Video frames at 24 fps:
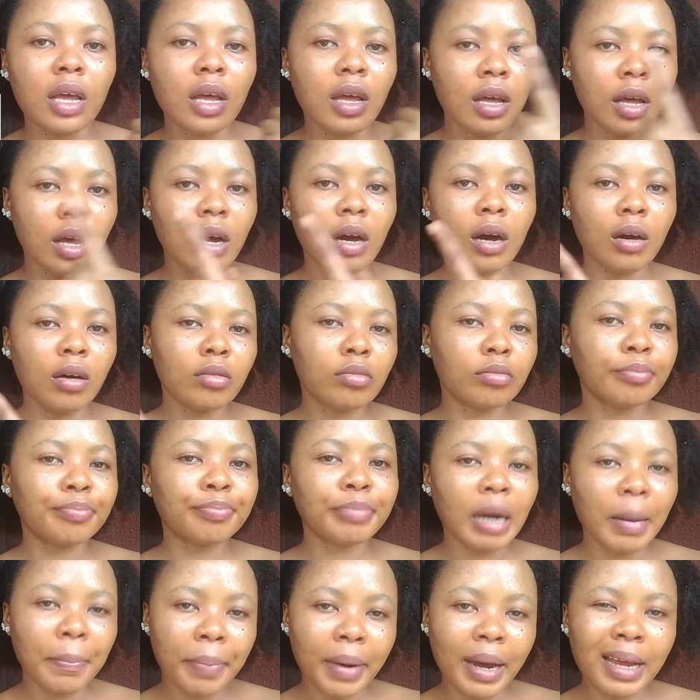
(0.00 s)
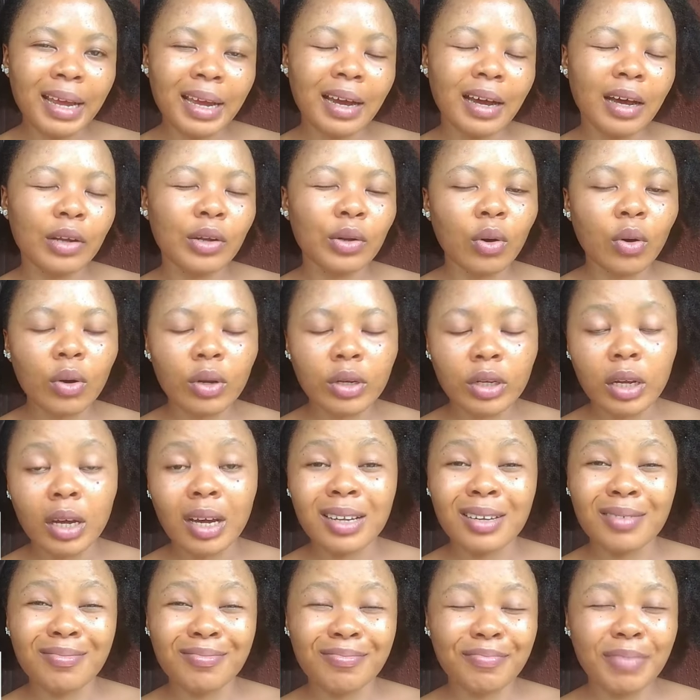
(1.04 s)
papaya
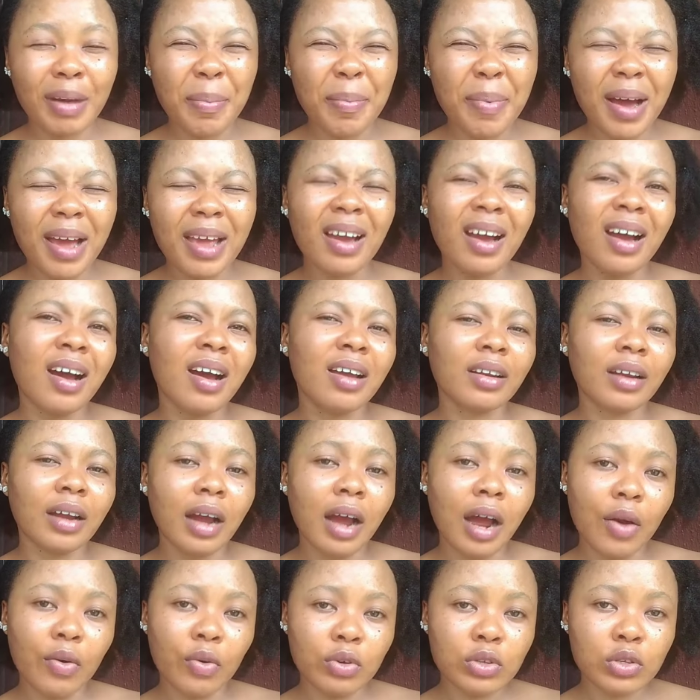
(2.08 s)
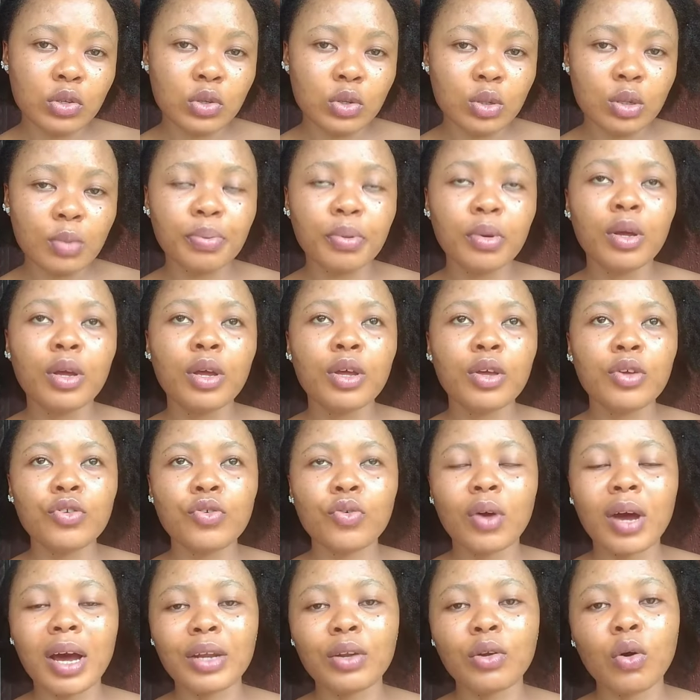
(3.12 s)
and carrot soap. You
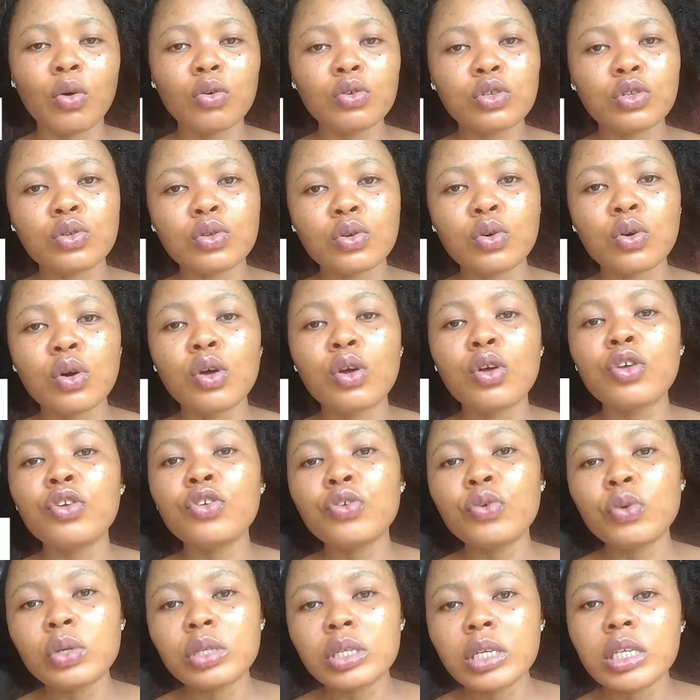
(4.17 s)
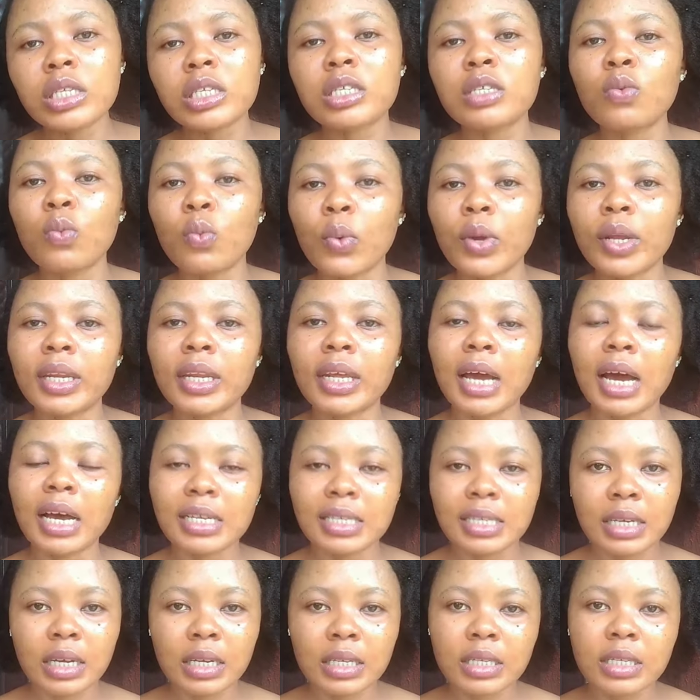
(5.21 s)
can also use it with the
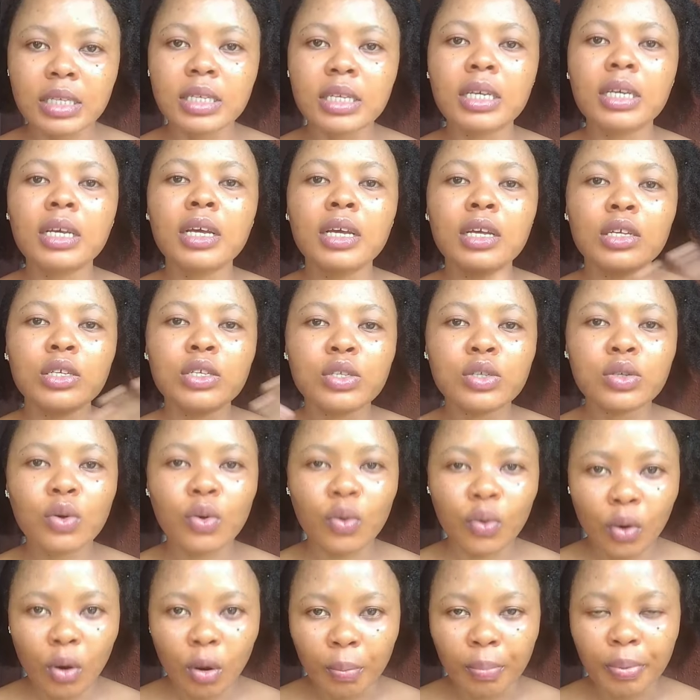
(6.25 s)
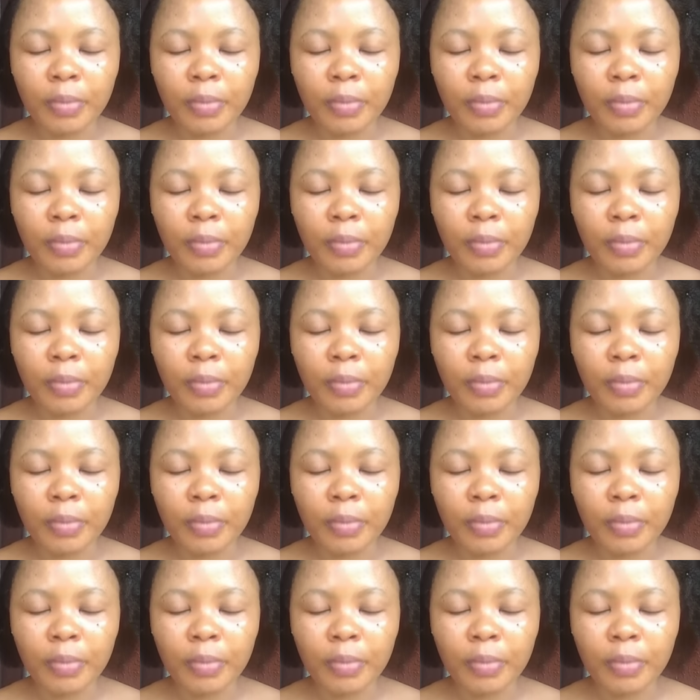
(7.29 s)
Ashanti scrub.